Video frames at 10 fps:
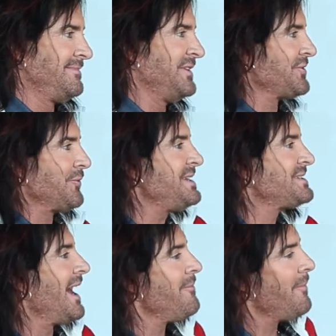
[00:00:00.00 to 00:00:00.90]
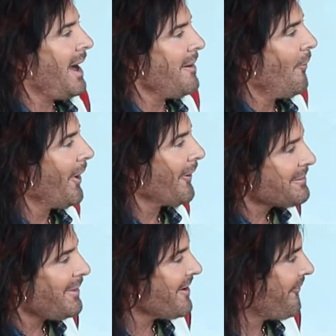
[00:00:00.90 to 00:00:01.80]
There's a reason I'm
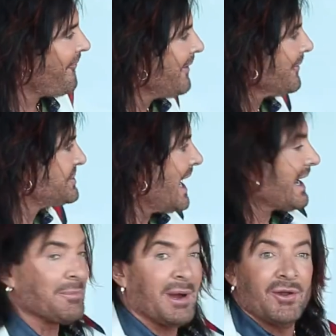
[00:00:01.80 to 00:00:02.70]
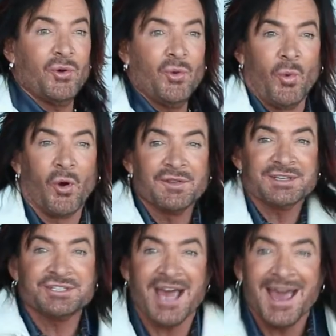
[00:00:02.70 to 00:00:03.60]
wearing my favorite jacket. Anybody know who wore
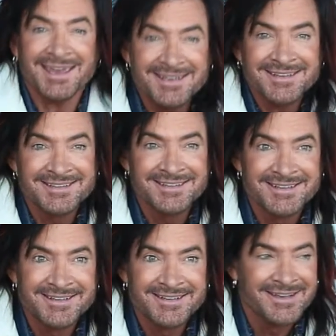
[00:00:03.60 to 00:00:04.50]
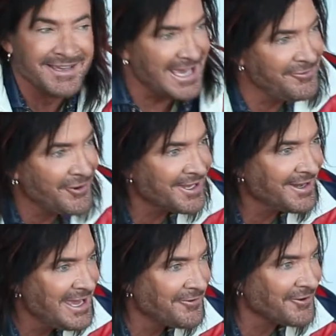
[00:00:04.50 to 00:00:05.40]
this jacket? Evil
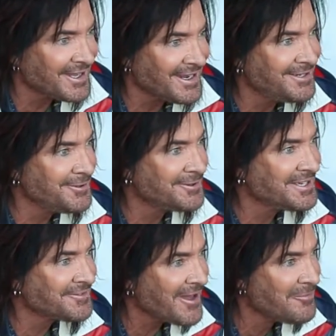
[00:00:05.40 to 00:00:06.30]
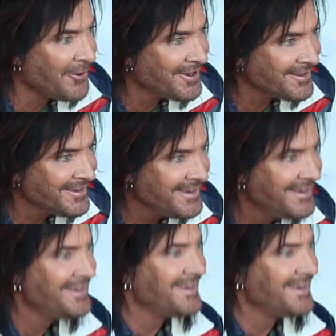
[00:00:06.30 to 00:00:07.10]
Knievel. Did he do things flamboyantly?